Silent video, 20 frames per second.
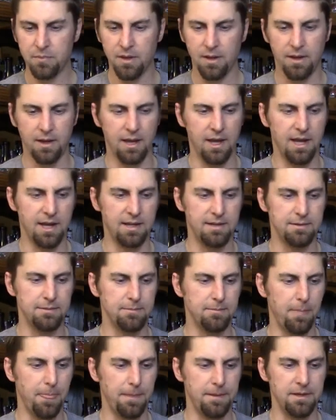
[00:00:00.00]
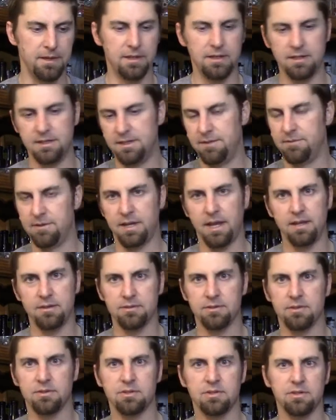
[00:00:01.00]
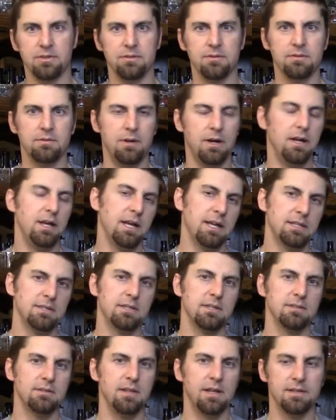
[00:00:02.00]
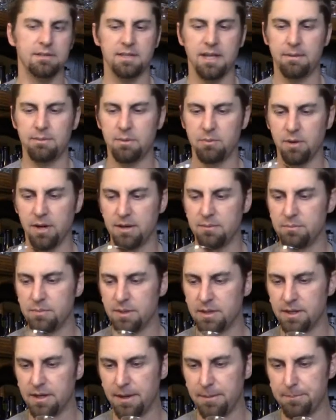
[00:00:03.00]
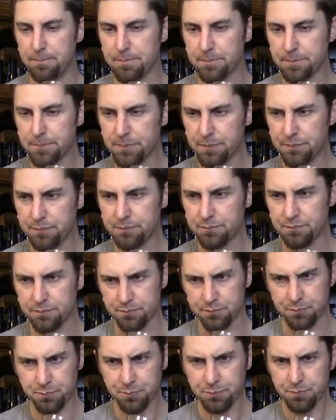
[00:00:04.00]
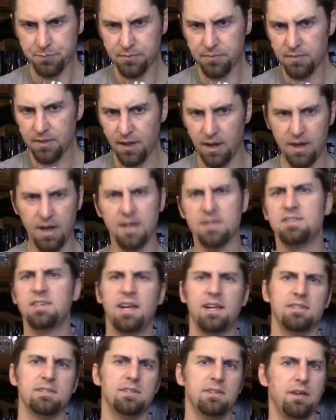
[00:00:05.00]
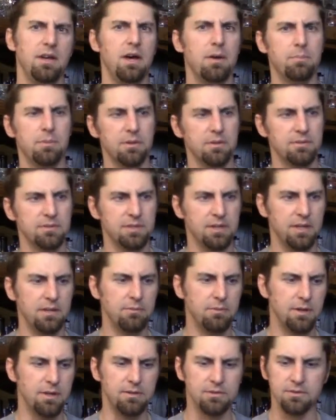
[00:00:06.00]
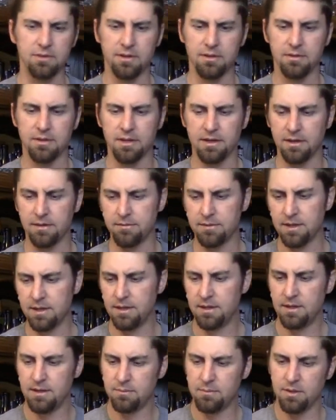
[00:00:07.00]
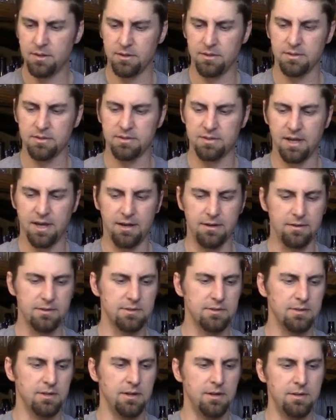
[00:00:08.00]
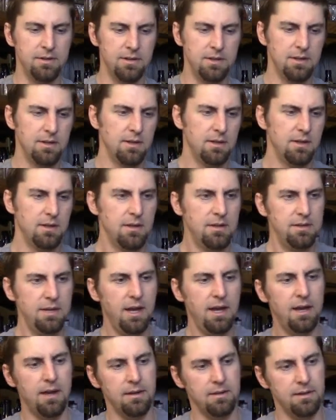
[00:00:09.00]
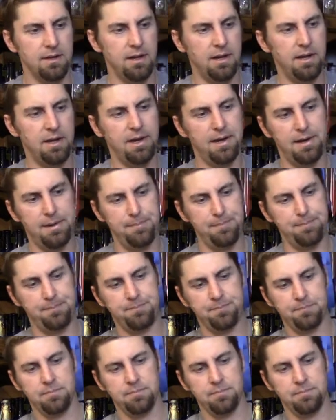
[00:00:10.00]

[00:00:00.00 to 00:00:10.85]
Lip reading: and even Angel, well, I guess that's Lost Abbey brand, but Santa's Little Helper is the other one I was trying to think of, Imperial Stout. So, yeah,